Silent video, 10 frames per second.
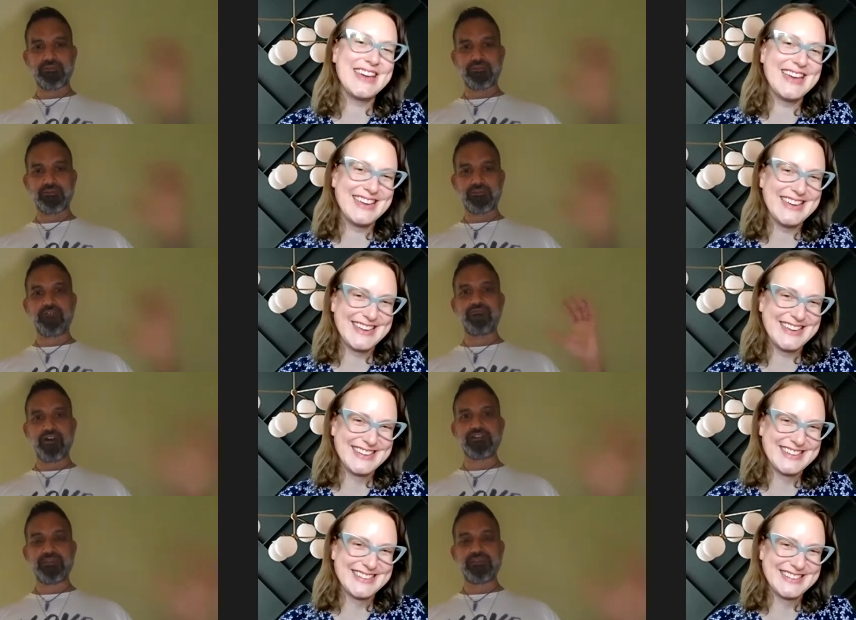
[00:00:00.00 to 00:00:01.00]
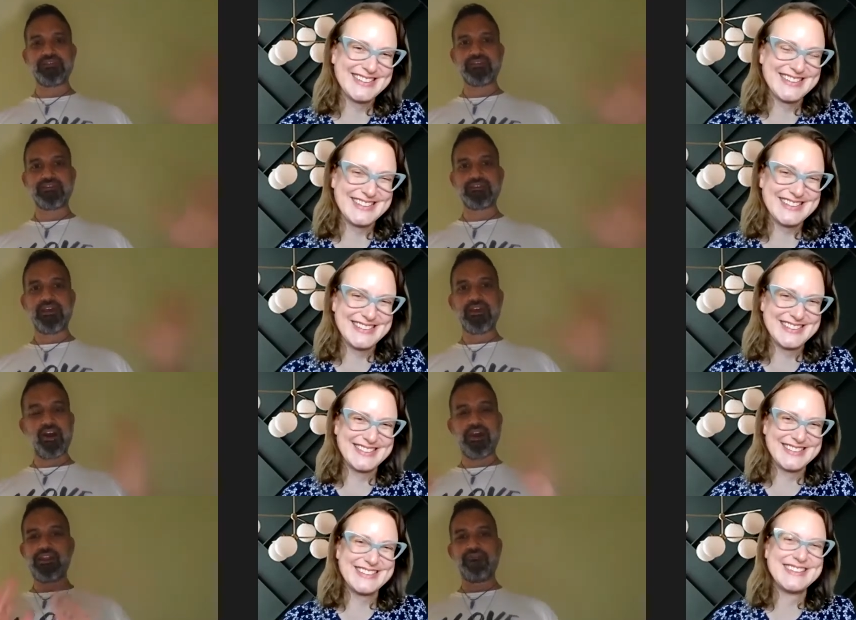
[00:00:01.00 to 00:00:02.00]
Speaker 1: okay. first business.
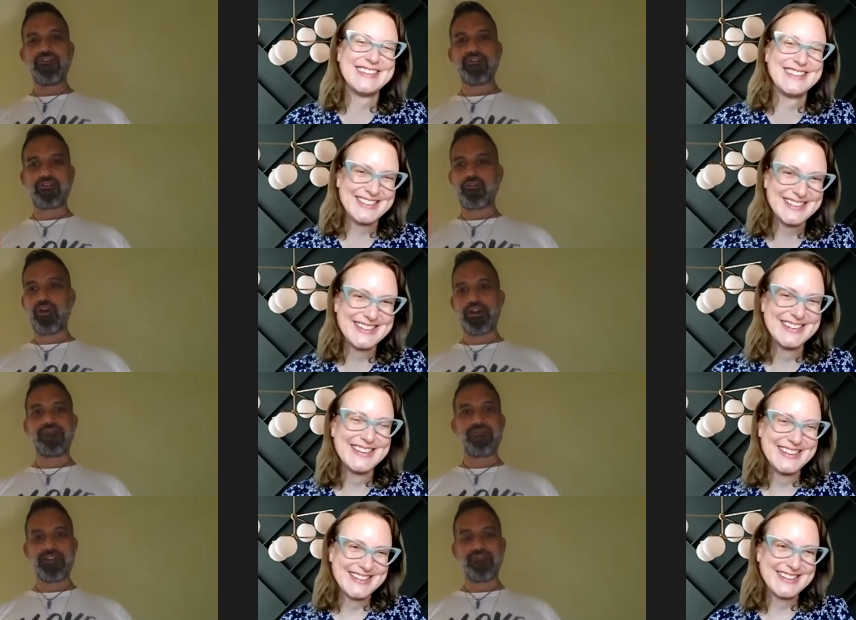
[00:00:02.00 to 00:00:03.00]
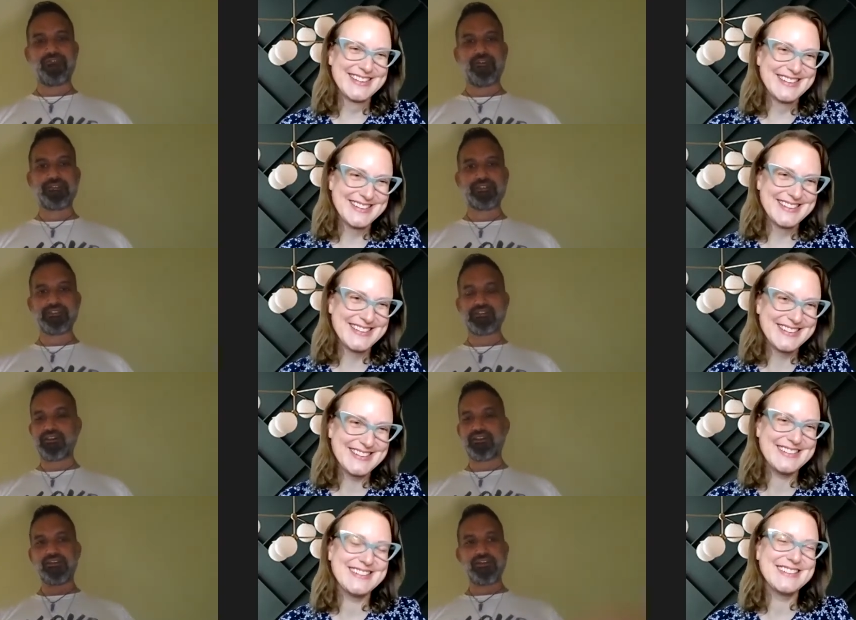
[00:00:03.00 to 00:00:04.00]
I never thought I'd ever be a pharmacist
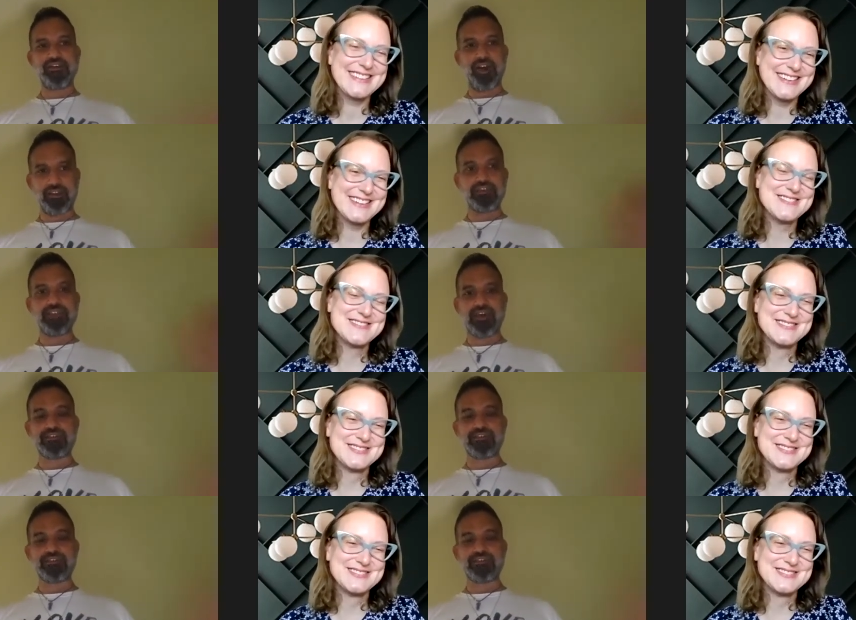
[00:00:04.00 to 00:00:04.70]
like I did that as a